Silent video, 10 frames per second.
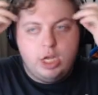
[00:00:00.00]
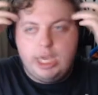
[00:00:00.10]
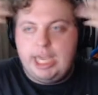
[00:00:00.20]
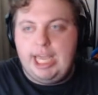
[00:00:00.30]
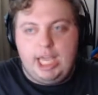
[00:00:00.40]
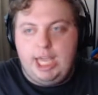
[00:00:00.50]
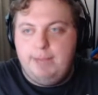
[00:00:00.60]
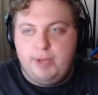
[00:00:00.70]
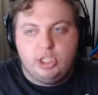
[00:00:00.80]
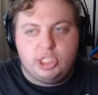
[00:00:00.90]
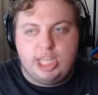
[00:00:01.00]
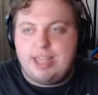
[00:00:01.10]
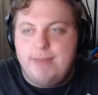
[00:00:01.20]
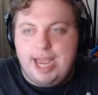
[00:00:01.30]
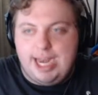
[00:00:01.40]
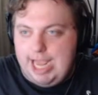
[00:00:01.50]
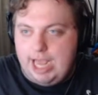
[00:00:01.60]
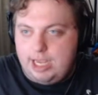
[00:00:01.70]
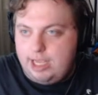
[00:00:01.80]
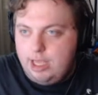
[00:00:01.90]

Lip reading: He builds like a maniac,